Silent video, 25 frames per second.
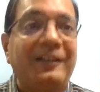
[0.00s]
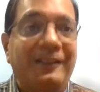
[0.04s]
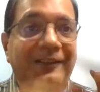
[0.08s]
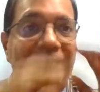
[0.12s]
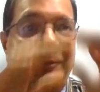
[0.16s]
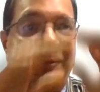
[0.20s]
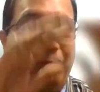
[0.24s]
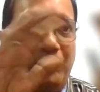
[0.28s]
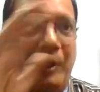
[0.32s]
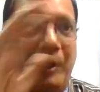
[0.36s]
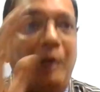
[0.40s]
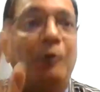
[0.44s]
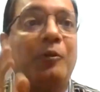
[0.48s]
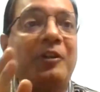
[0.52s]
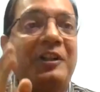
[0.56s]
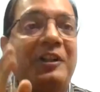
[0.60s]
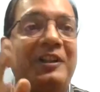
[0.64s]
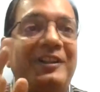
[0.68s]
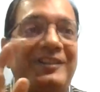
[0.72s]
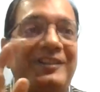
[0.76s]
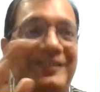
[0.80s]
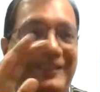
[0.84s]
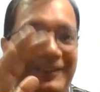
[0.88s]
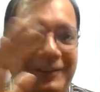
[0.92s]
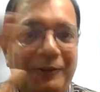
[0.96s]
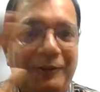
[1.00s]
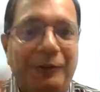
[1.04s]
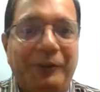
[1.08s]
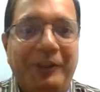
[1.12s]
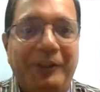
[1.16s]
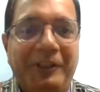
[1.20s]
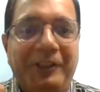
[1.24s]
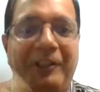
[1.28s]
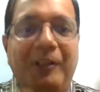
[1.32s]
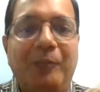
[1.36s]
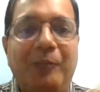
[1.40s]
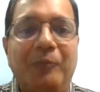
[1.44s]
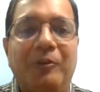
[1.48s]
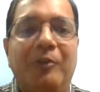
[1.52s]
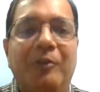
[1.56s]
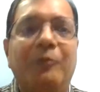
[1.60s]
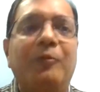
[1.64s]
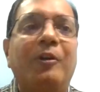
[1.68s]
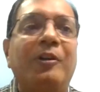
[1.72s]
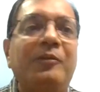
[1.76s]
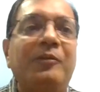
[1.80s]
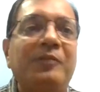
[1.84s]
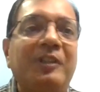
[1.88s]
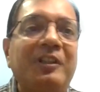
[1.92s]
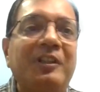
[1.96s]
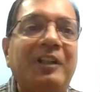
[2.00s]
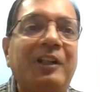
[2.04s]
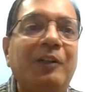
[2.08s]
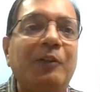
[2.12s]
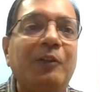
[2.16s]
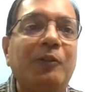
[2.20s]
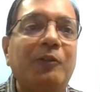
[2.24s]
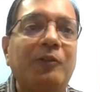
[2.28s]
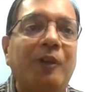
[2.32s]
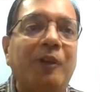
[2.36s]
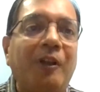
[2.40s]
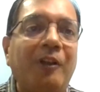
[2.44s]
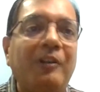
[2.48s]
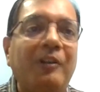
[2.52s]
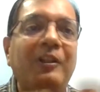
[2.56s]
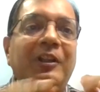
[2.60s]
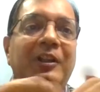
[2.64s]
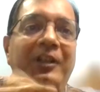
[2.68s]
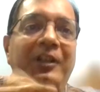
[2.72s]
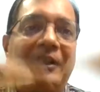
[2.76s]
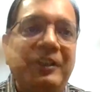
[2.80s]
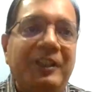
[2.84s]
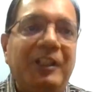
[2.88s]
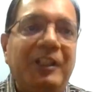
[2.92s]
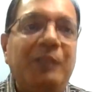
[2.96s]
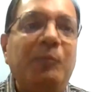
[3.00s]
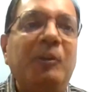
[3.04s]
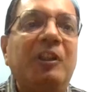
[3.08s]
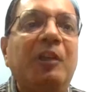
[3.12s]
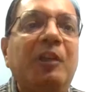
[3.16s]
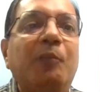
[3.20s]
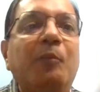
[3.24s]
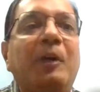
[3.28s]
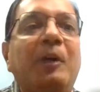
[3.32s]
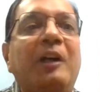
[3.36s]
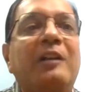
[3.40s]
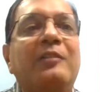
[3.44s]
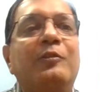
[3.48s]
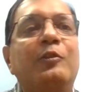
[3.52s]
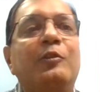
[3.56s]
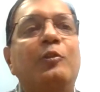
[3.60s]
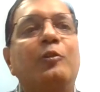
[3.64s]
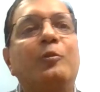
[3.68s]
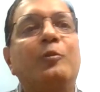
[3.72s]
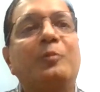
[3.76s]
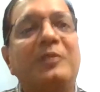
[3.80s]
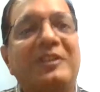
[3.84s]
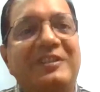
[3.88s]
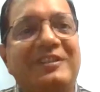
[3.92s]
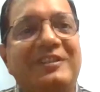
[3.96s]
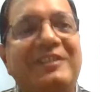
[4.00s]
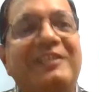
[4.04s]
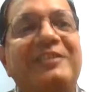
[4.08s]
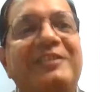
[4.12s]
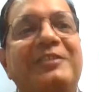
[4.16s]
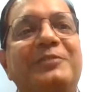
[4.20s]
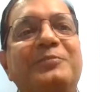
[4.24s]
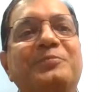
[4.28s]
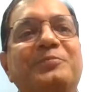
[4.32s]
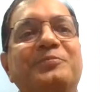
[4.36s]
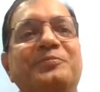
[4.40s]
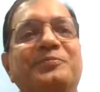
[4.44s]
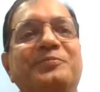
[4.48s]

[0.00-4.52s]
the boundaries, in terms of what we are trying to solve, they become part of the super system.